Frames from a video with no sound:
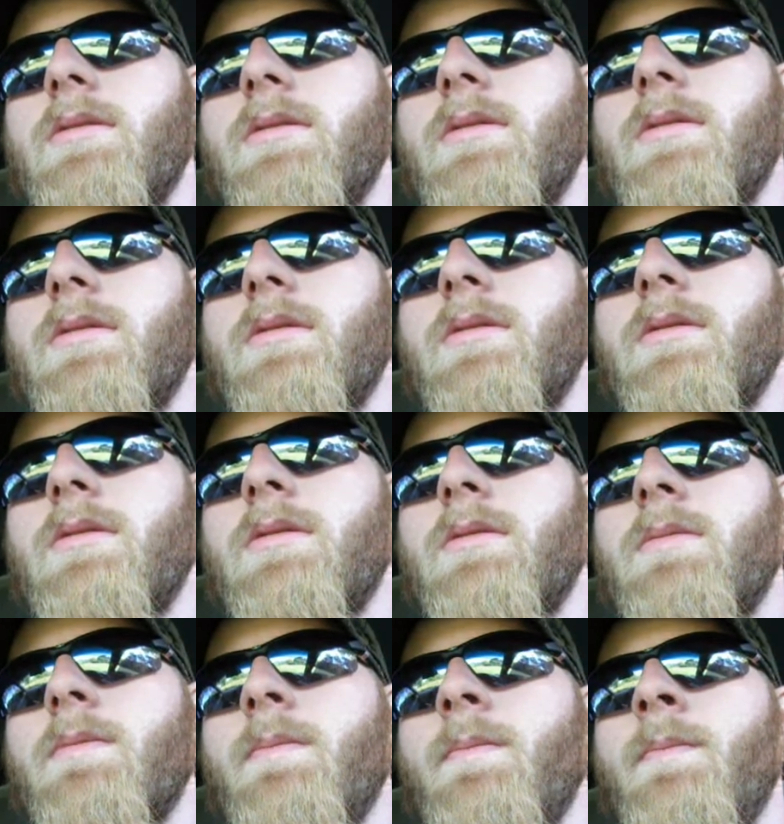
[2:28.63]

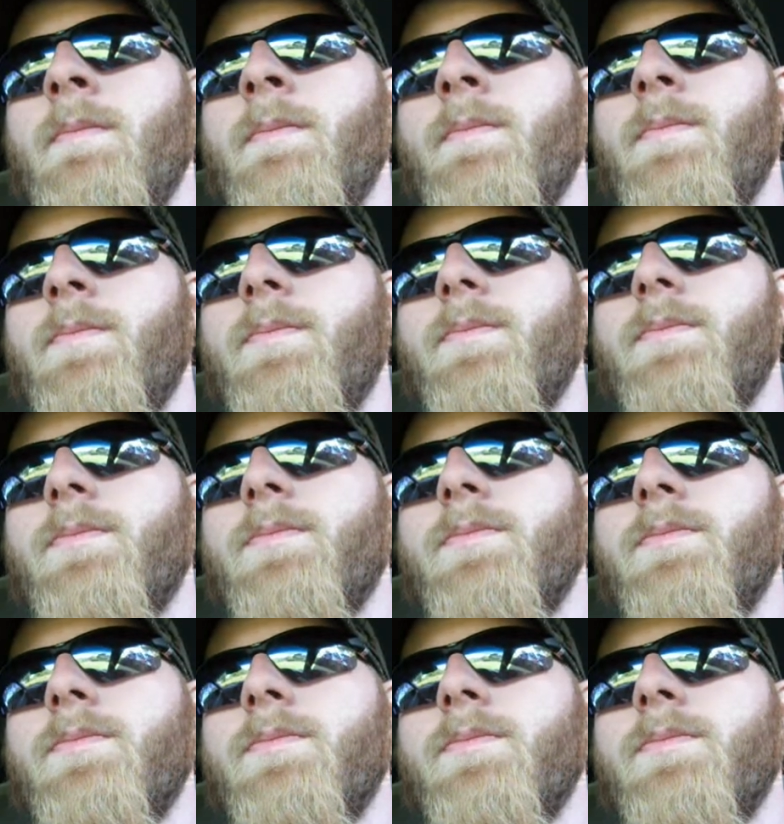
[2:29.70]
[no speech]